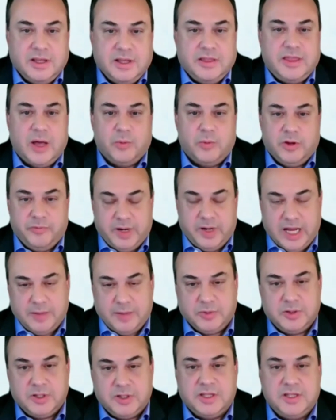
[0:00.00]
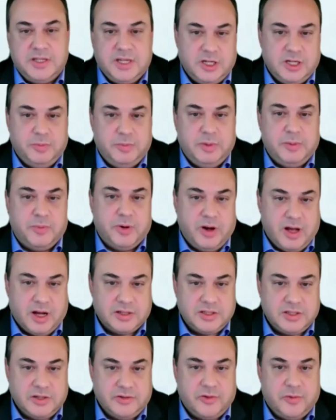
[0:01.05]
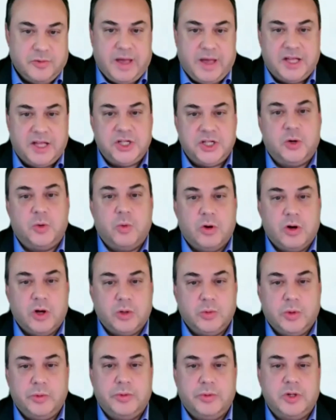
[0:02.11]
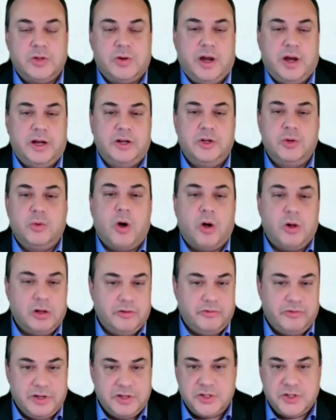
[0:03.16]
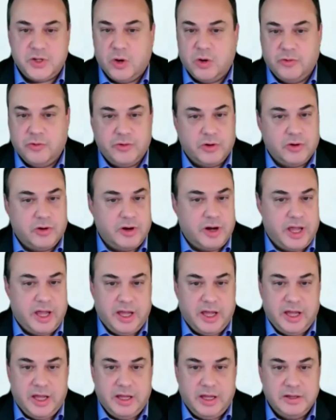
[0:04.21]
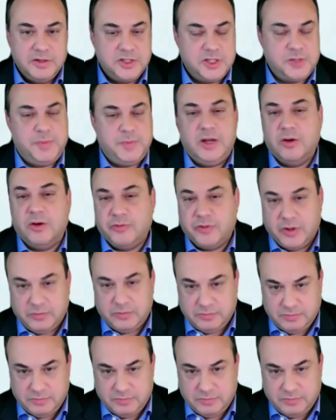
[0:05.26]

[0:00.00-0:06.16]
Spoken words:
that we've been able to continue to be productive. Imagine a world where we were trying to do all of this over a speakerphone.